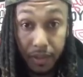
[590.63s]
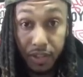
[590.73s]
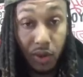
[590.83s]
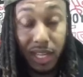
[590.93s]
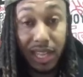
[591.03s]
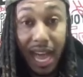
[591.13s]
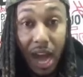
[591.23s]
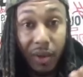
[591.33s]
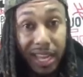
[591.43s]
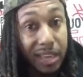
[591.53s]
Don't
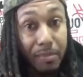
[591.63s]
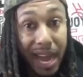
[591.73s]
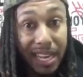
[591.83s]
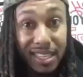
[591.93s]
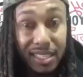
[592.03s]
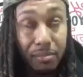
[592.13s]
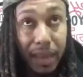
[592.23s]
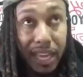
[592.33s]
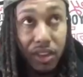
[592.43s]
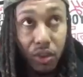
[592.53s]
allow anybody to
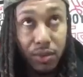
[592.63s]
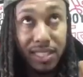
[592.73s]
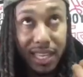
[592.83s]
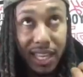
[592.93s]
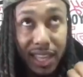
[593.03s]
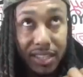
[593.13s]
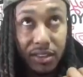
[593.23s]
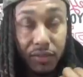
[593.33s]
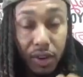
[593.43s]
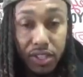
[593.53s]
make you see a
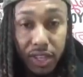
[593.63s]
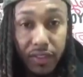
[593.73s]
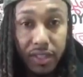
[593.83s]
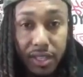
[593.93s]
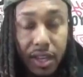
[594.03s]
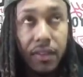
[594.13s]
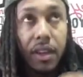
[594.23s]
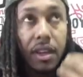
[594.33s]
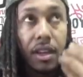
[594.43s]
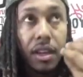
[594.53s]
lesser version of yourself.
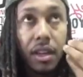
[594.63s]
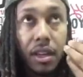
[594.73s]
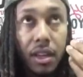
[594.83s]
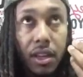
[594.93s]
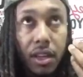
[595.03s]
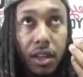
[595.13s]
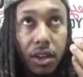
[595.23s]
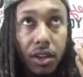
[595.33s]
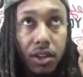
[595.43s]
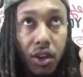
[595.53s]

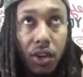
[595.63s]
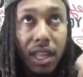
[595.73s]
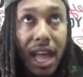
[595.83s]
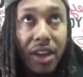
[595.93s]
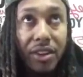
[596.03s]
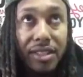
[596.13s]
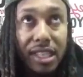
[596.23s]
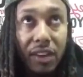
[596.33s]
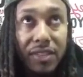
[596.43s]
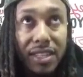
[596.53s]
Don't allow
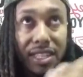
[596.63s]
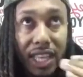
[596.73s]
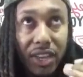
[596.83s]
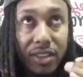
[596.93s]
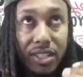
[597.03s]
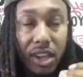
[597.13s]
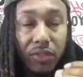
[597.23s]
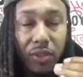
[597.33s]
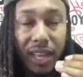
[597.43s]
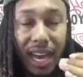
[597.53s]
yourself to see
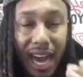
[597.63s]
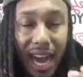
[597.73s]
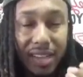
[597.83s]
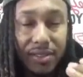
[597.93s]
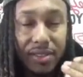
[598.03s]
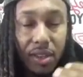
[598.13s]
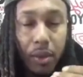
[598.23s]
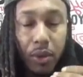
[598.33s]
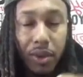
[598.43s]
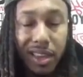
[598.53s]
yourself through the eyes of
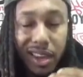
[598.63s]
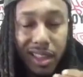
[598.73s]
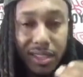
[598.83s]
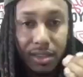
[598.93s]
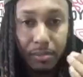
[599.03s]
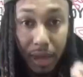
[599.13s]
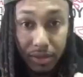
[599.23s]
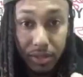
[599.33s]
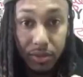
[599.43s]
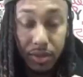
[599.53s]
someone who can care less
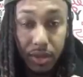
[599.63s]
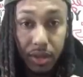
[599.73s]
about you.